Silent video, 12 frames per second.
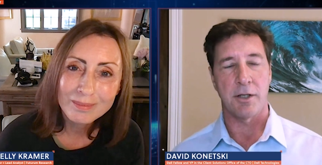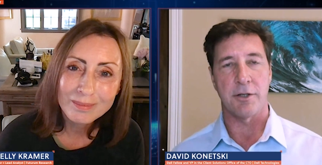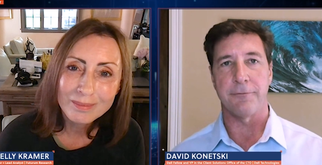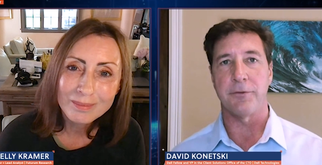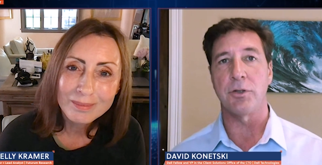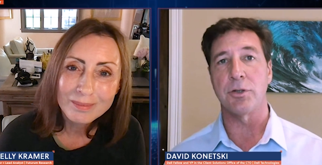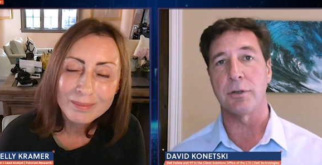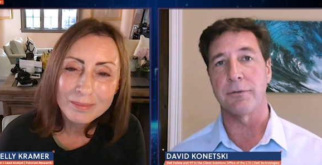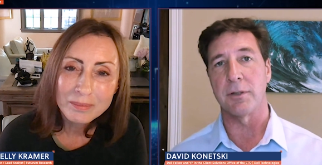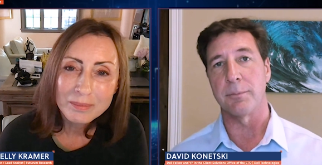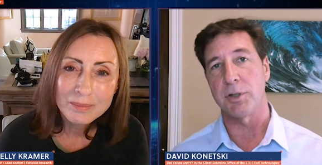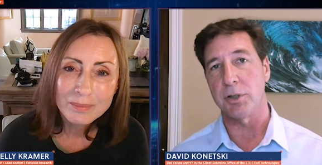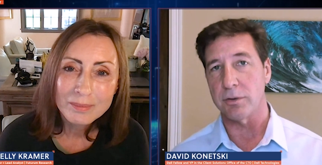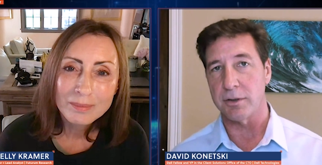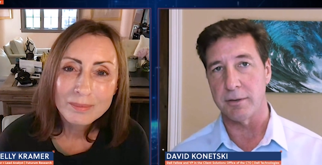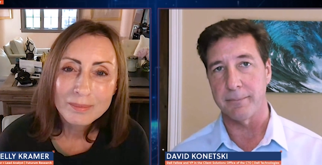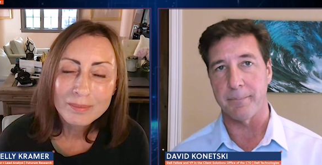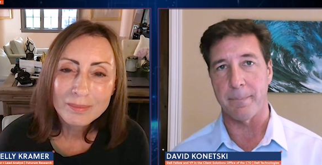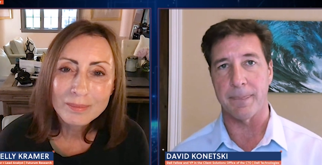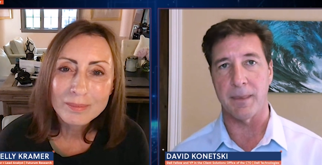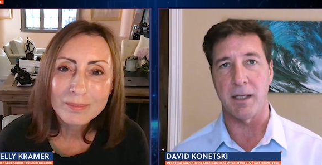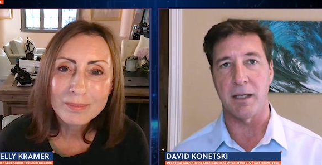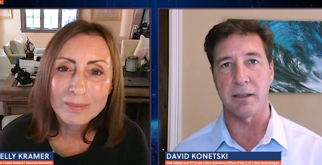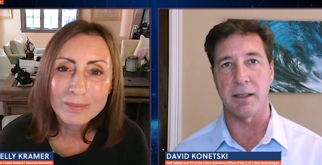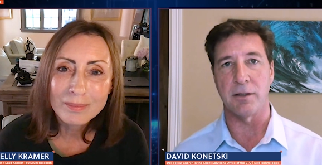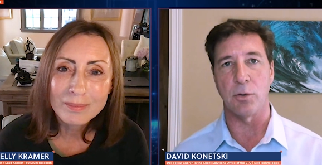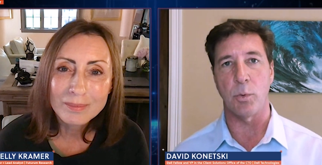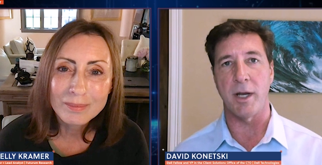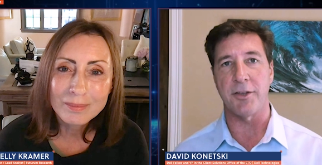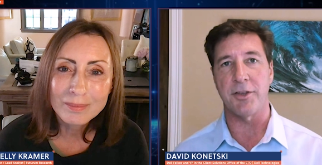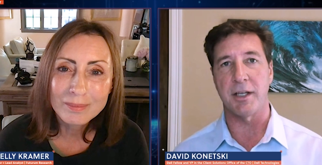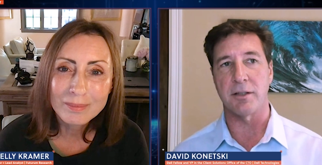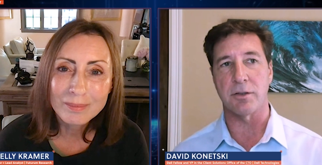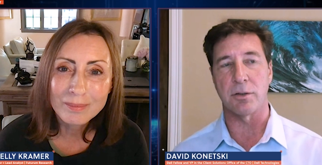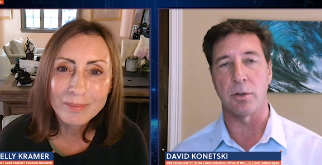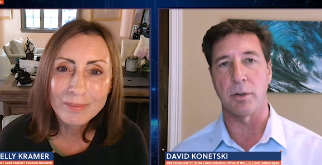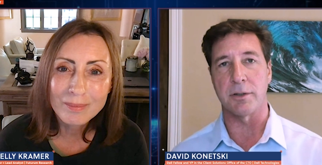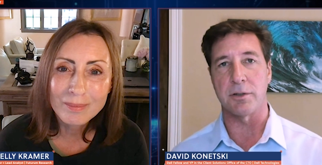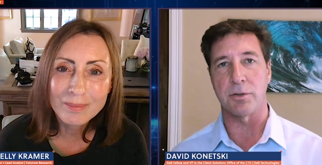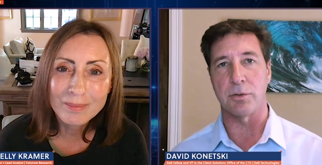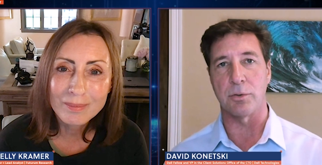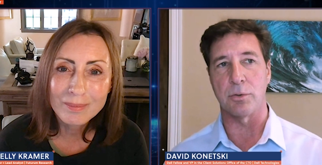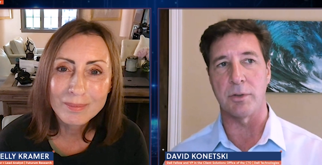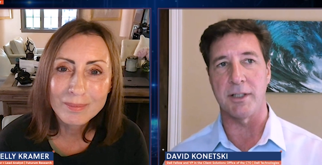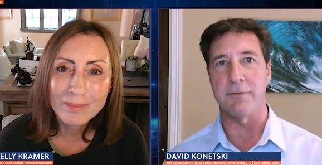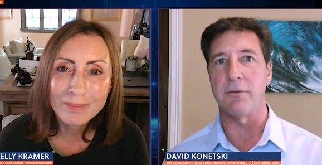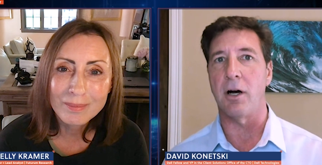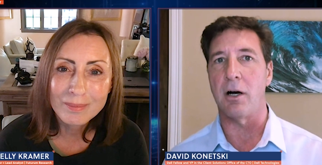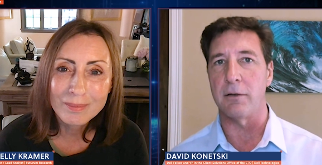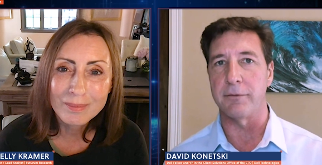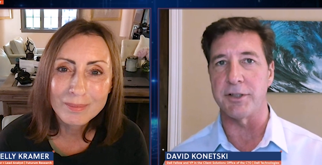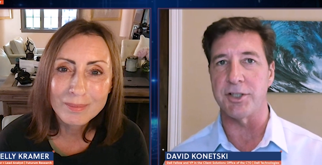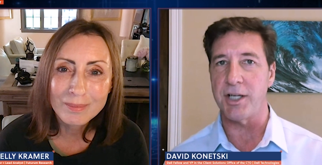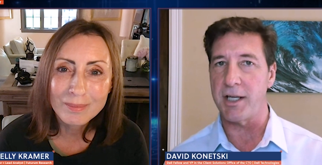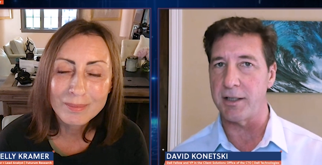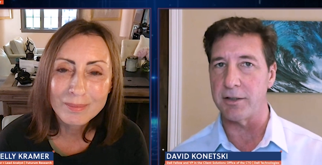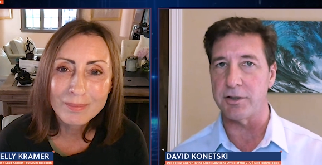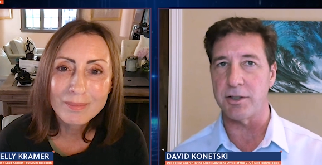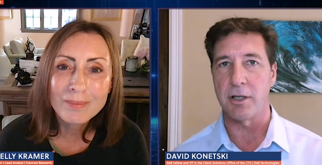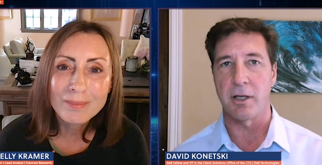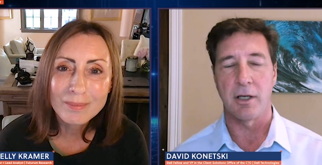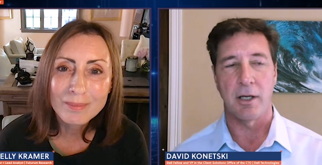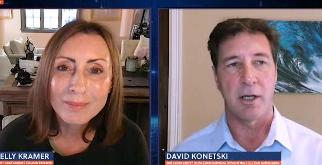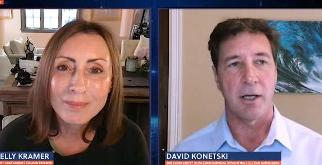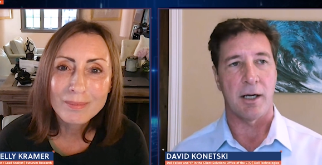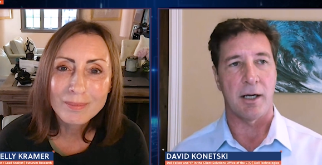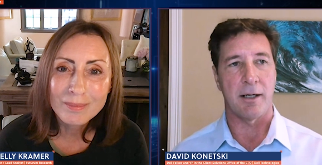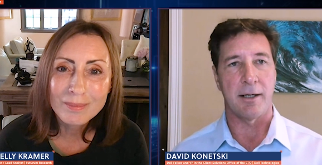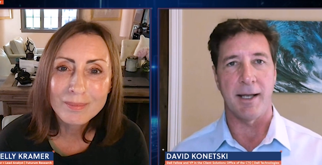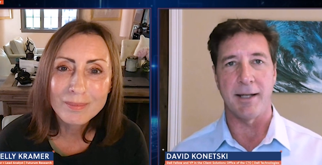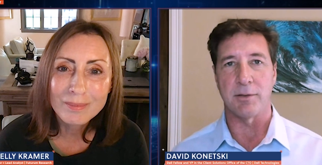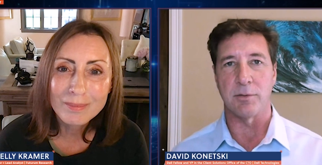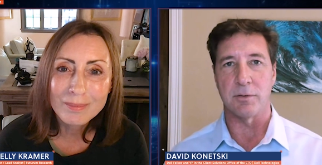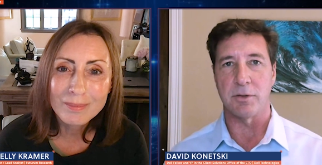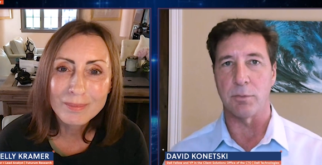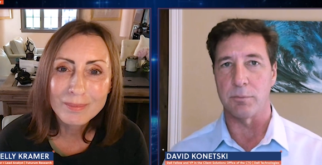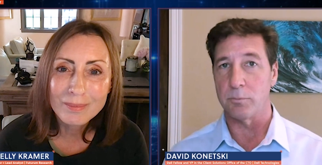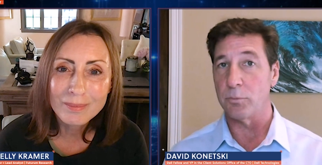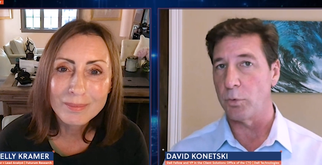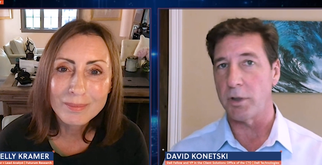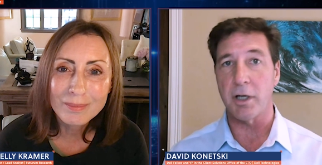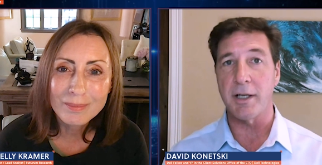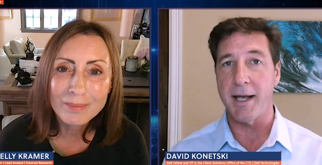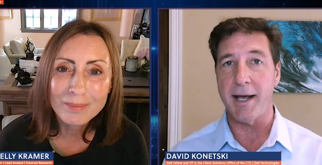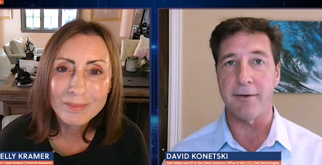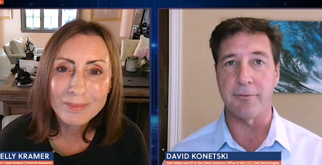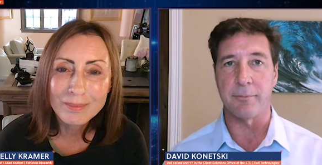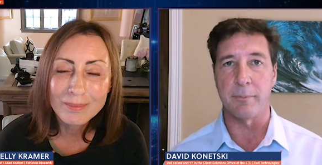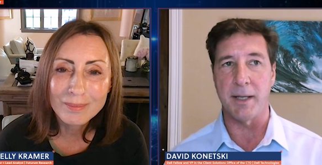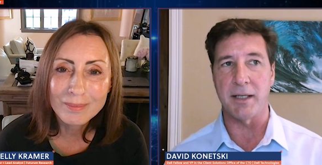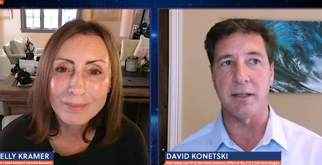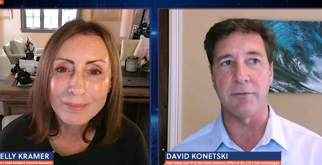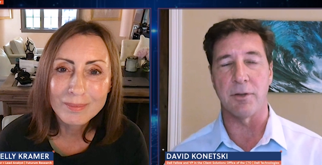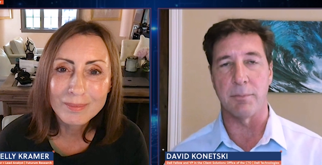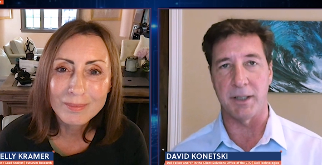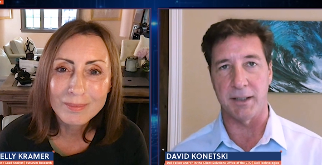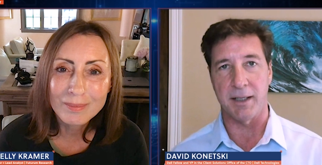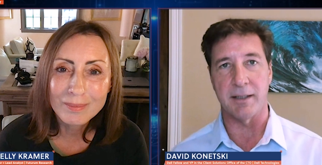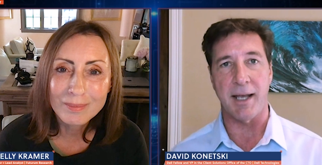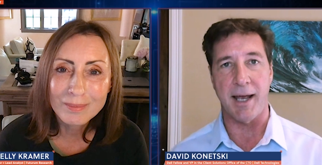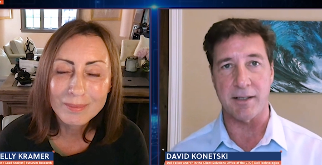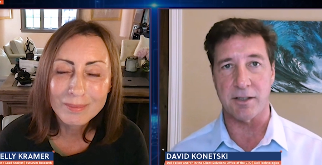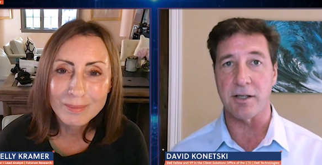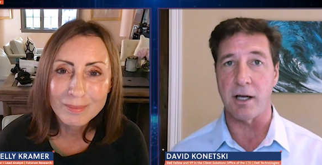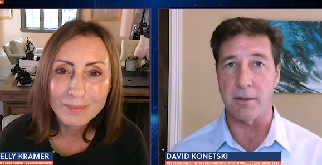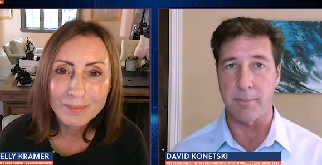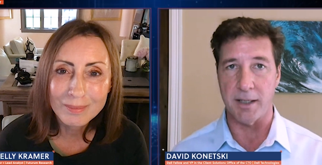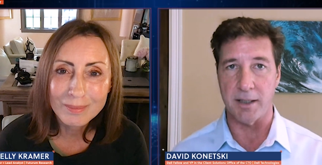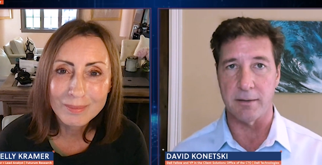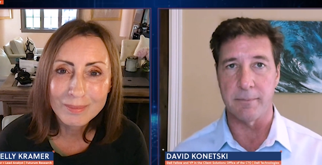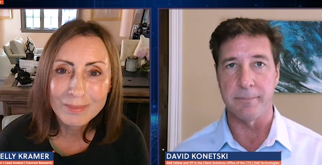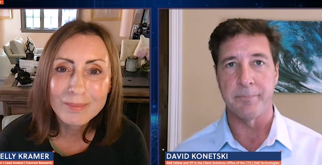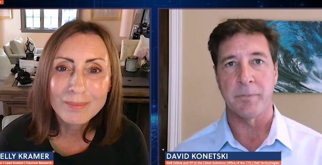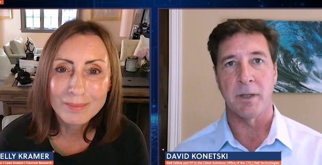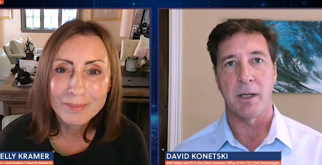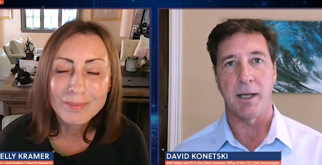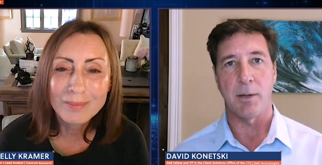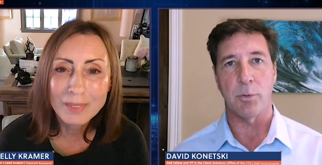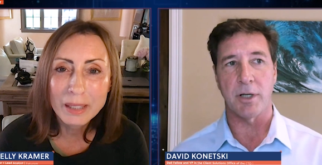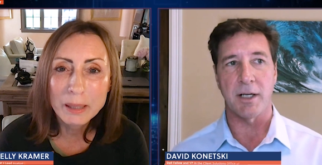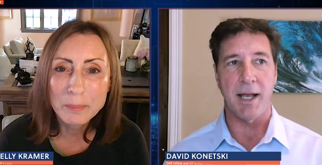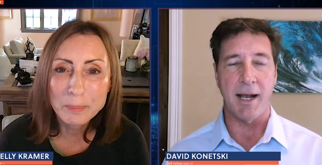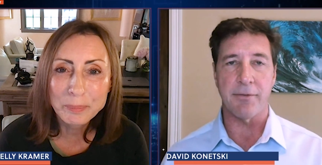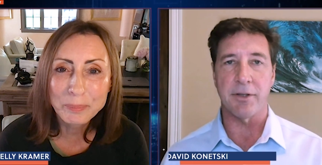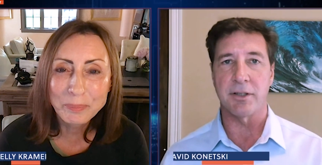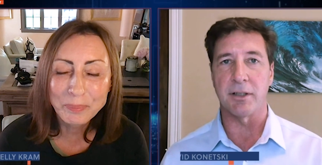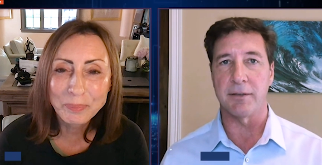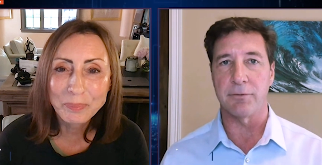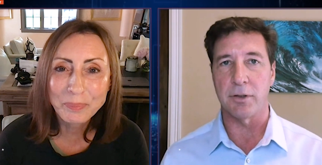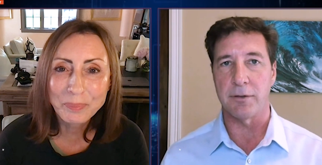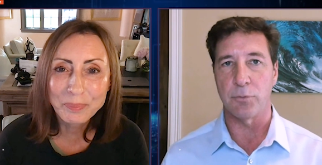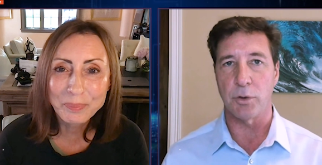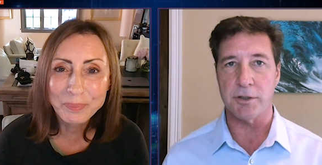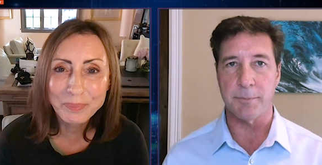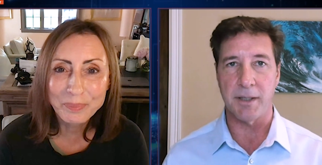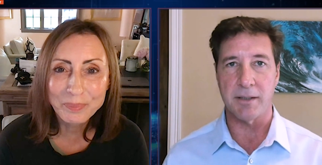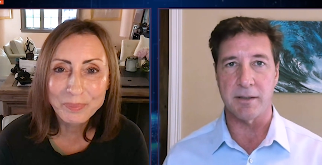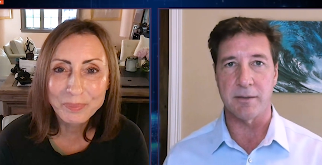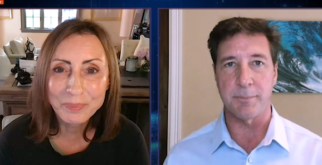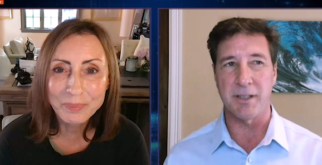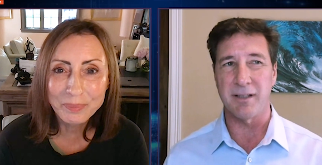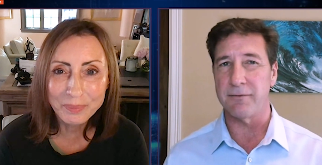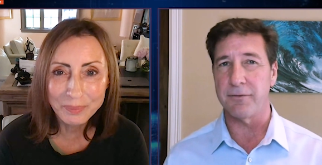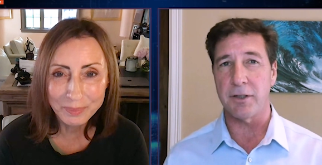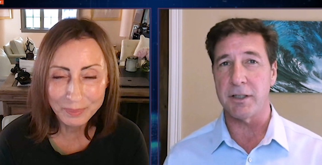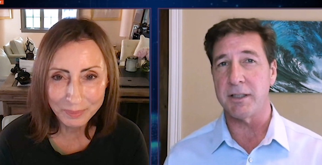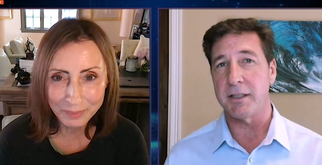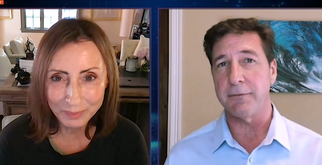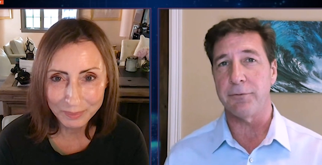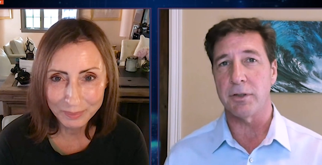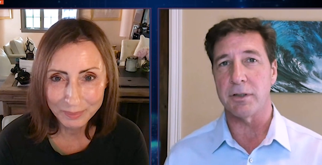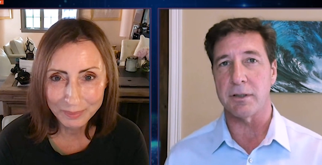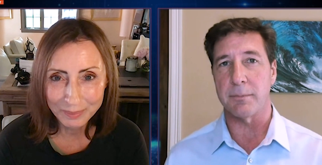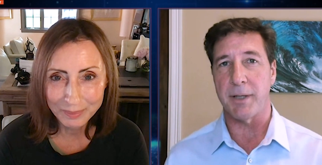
Speaker 1: the future of compute and, and the way things are going to evolve and change. Uh, and you know we're going to have many of the mundane tasks automated, and we're going to have the delivery of workspaces being very different